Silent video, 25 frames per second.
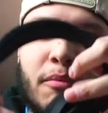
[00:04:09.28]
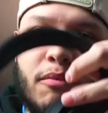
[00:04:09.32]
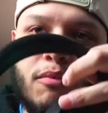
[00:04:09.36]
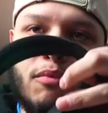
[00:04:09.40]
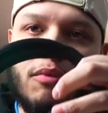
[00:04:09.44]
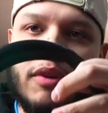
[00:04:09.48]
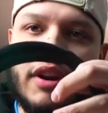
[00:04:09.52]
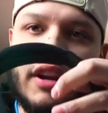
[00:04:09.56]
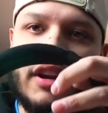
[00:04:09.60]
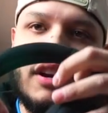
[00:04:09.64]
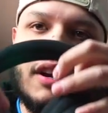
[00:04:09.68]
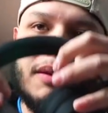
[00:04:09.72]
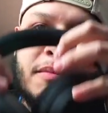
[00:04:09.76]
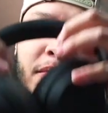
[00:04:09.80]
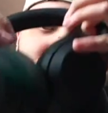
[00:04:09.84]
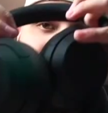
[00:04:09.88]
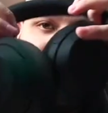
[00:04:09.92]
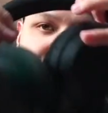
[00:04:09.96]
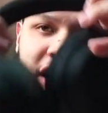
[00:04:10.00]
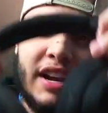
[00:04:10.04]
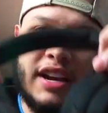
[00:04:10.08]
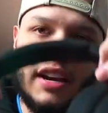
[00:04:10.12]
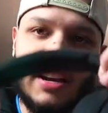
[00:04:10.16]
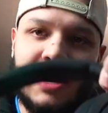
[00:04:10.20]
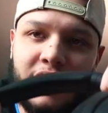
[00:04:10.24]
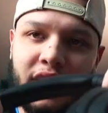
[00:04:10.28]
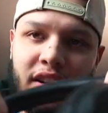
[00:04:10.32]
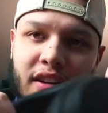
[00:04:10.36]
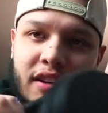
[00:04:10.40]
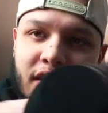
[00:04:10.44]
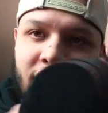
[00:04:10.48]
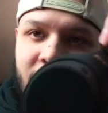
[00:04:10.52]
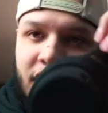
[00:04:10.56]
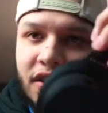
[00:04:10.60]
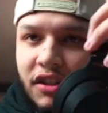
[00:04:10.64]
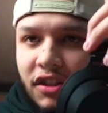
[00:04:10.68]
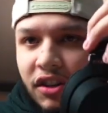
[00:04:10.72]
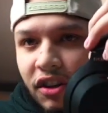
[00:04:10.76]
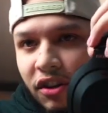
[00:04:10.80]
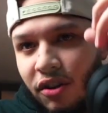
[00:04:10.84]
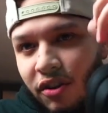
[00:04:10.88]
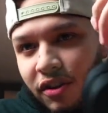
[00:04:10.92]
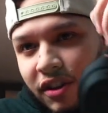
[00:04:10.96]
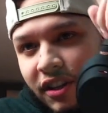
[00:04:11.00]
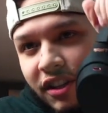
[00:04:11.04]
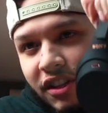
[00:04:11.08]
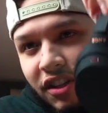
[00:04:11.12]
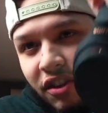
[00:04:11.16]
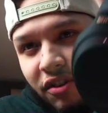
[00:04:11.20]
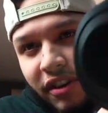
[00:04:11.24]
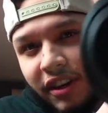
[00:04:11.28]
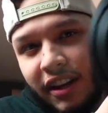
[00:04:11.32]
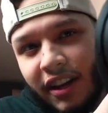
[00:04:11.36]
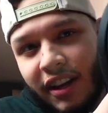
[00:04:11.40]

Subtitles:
when it comes to editing. So the Sony